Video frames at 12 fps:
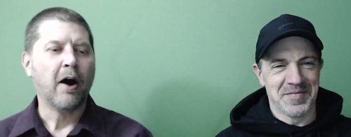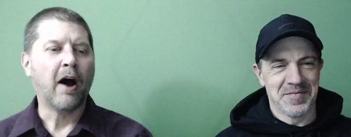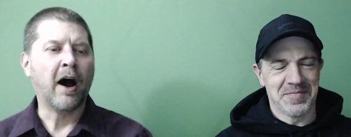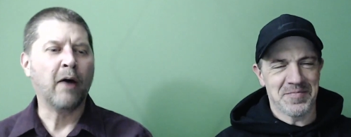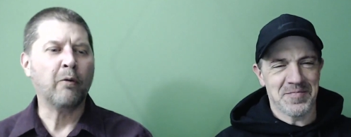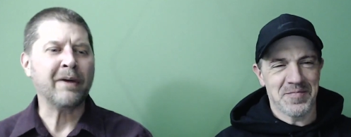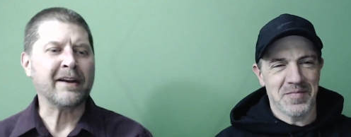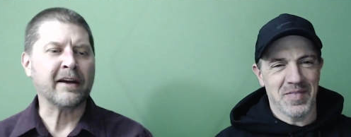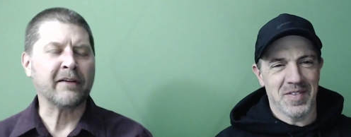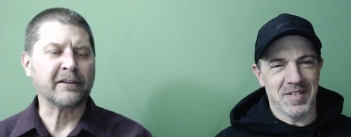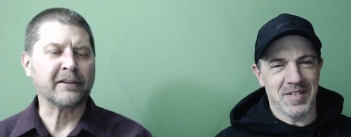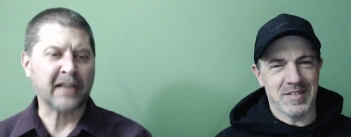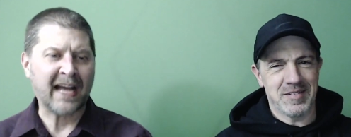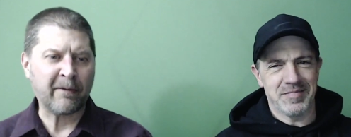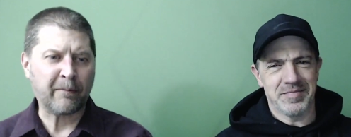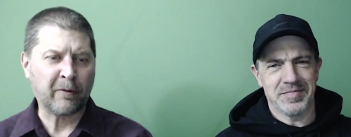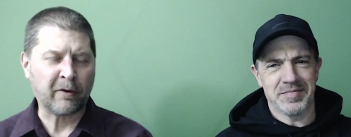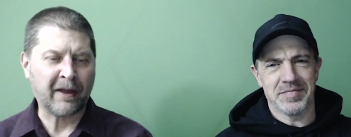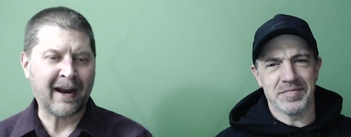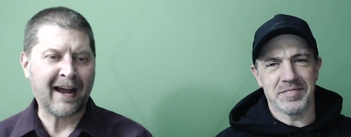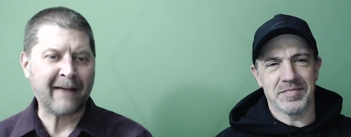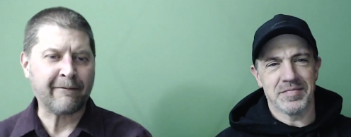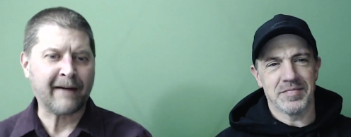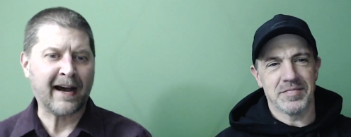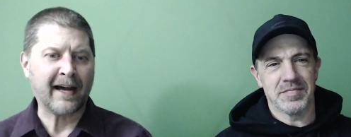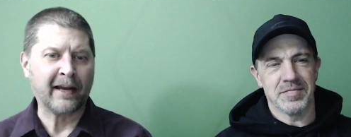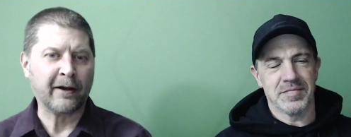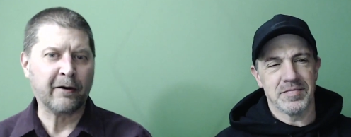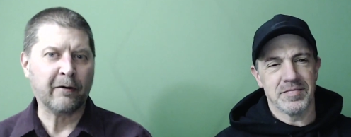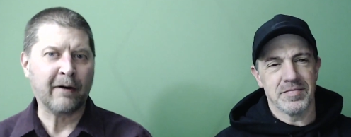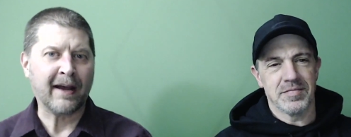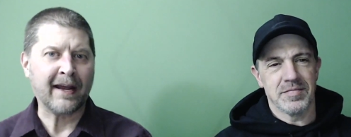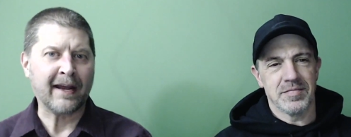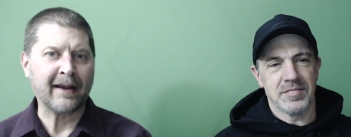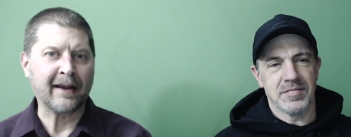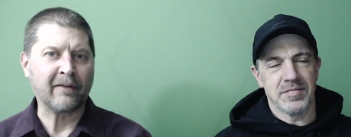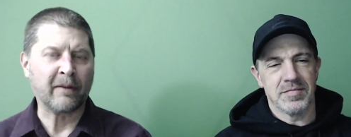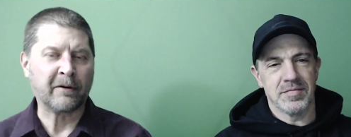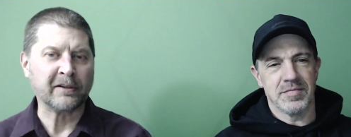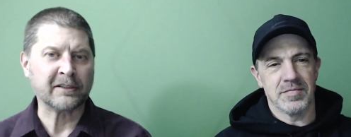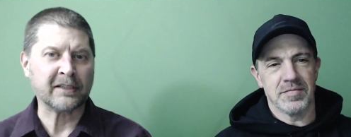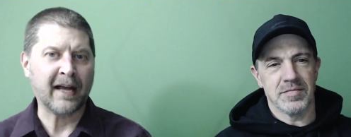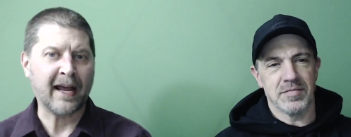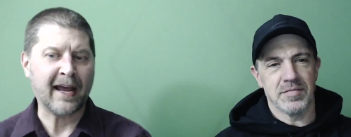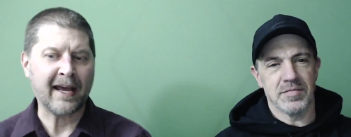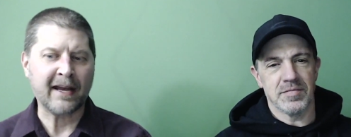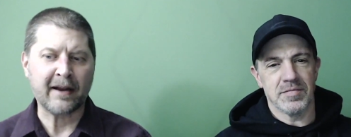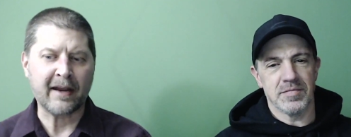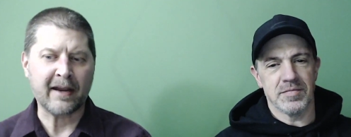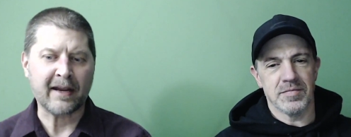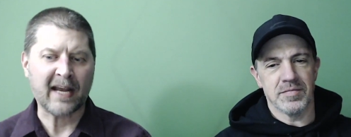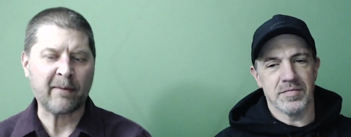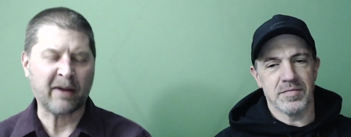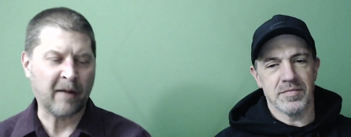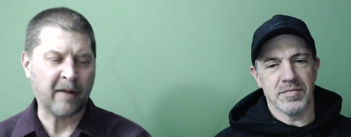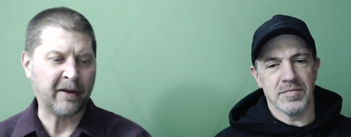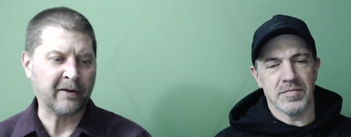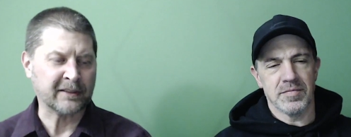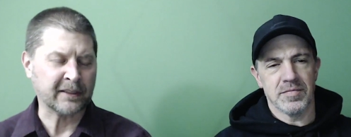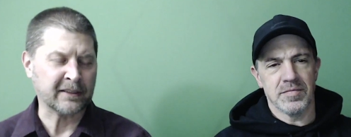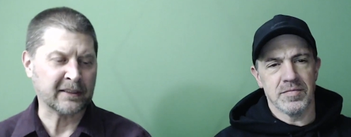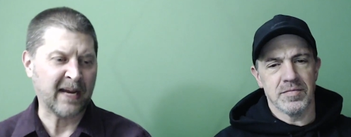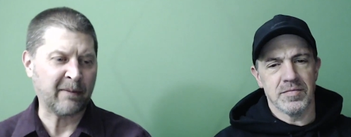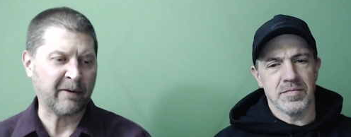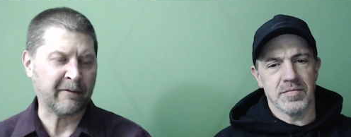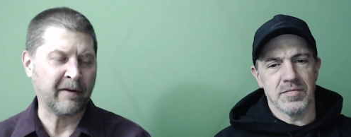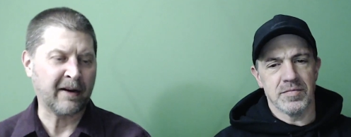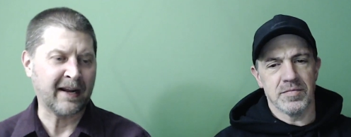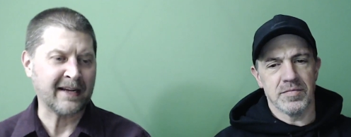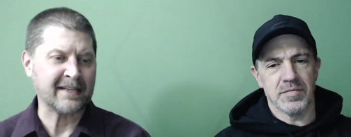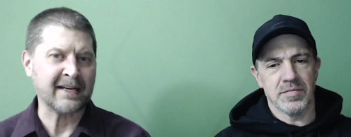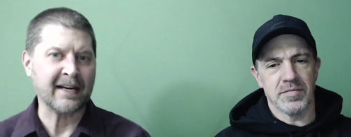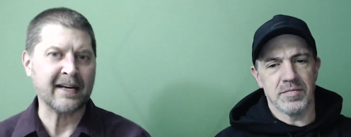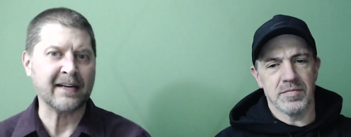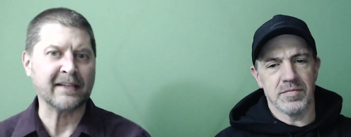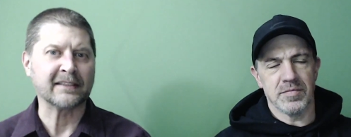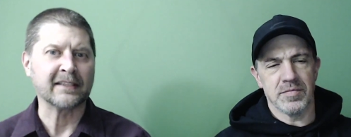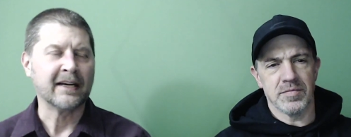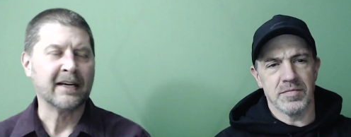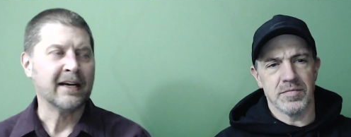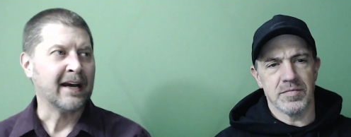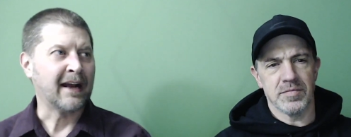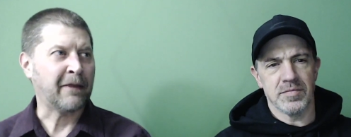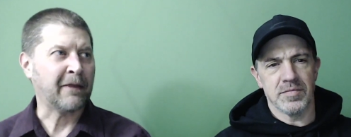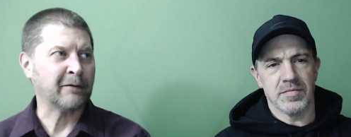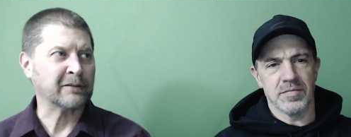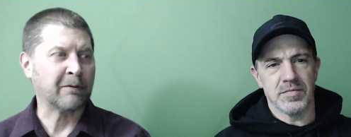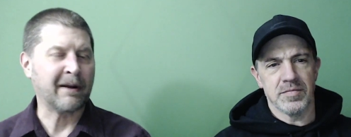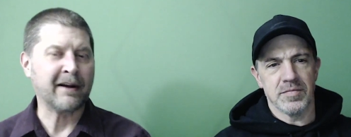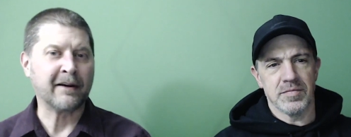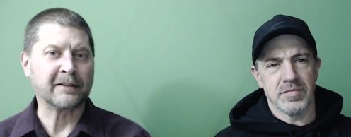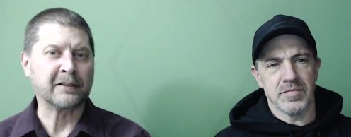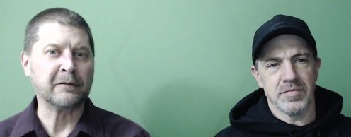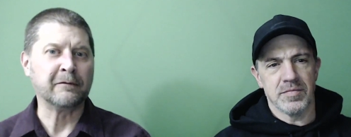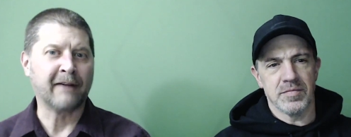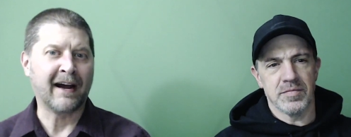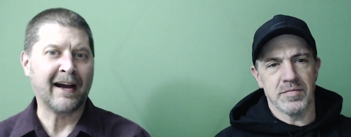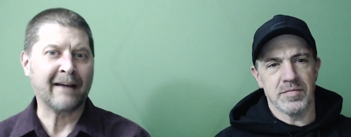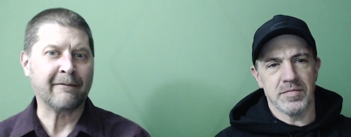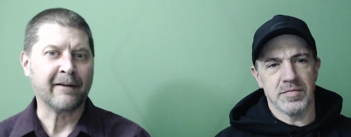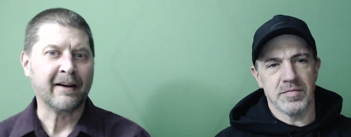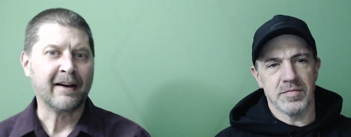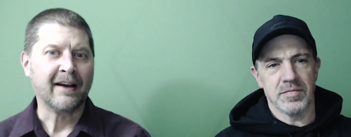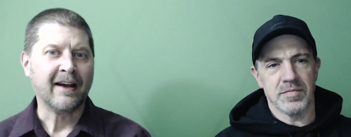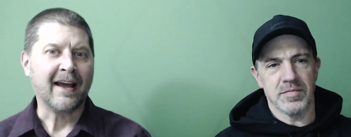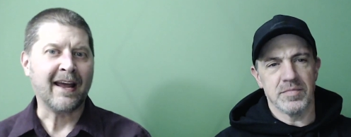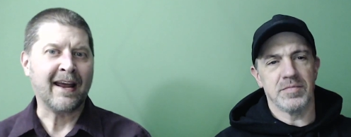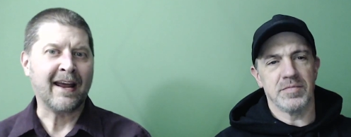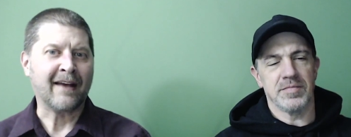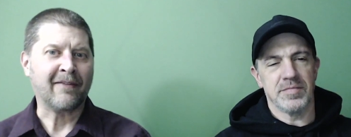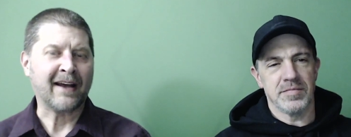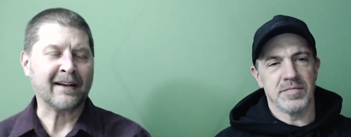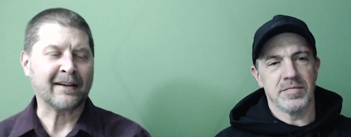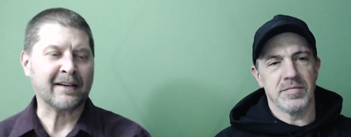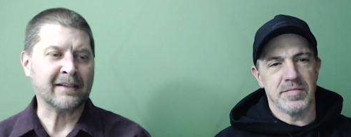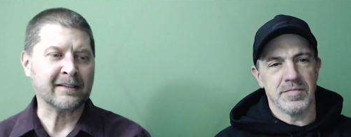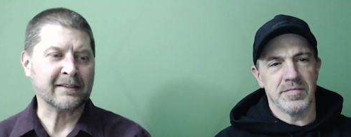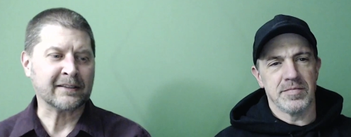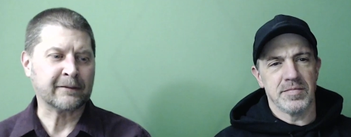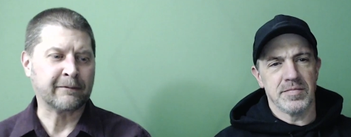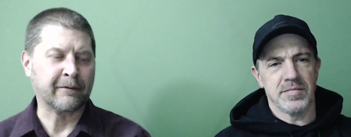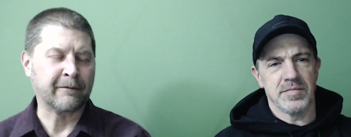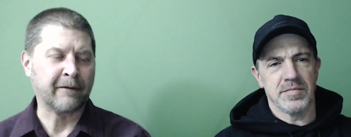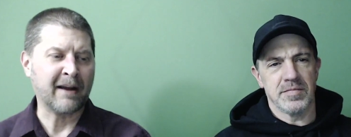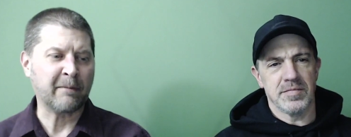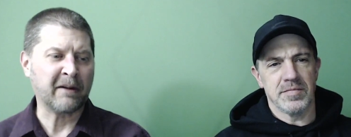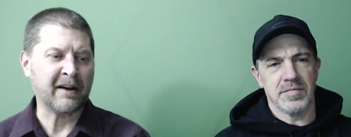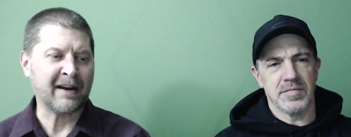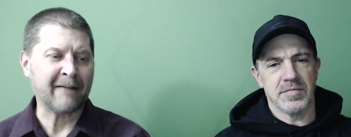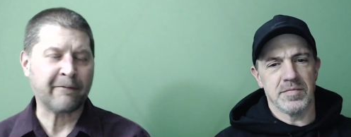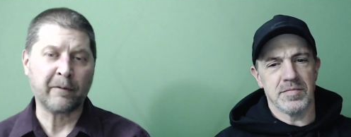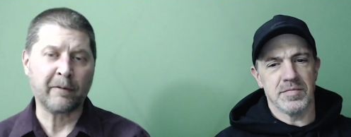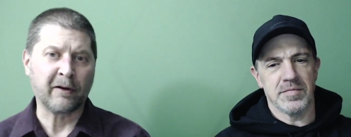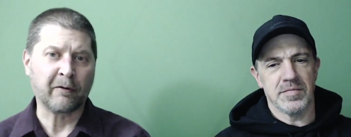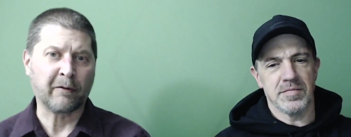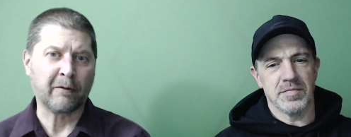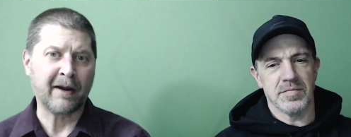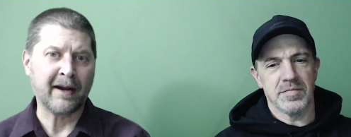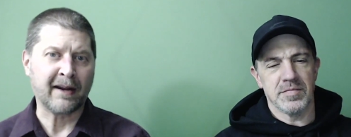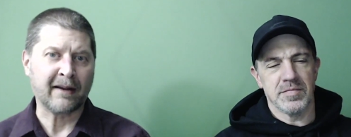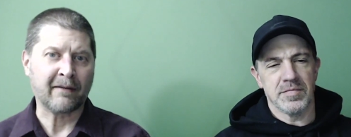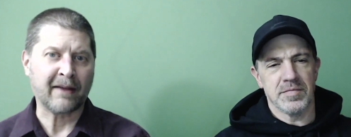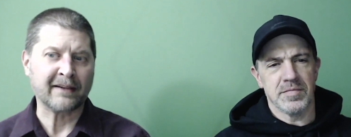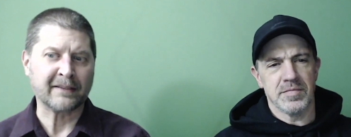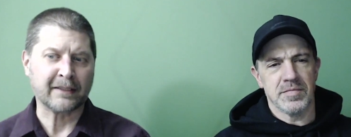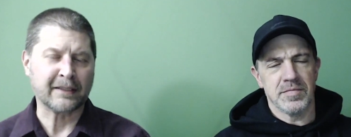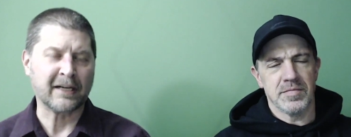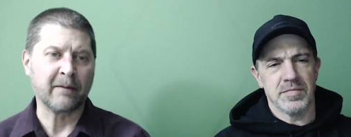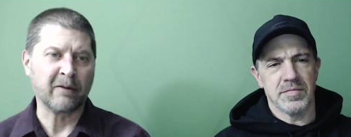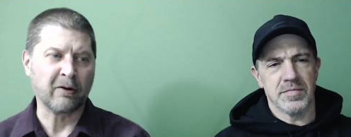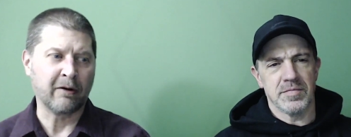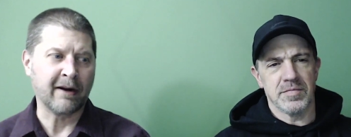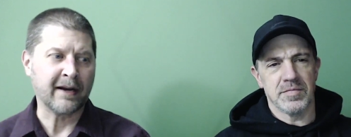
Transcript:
Speaker 1: uh, we did. There's a comic book that I follow, and the person had a comic up there. It's, it's a comic from the 1980s, and I think it was graded a 2 5. And that is, for anybody not familiar with grading, that is a terrible grade.